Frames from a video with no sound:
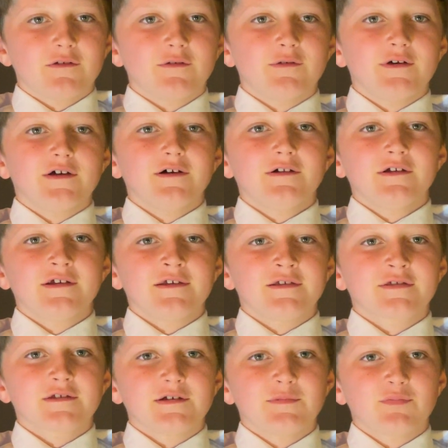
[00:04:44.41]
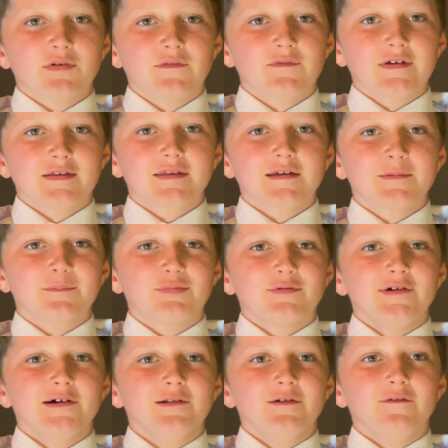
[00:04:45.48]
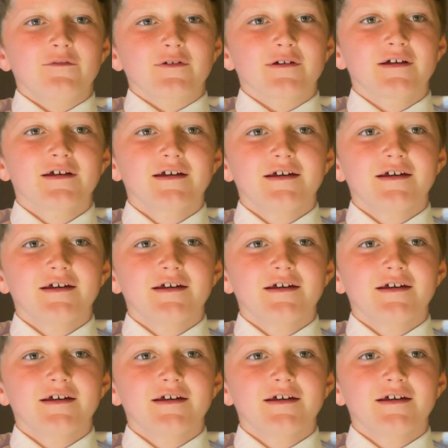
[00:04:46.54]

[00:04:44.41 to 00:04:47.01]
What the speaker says: oil is in preventing boilover,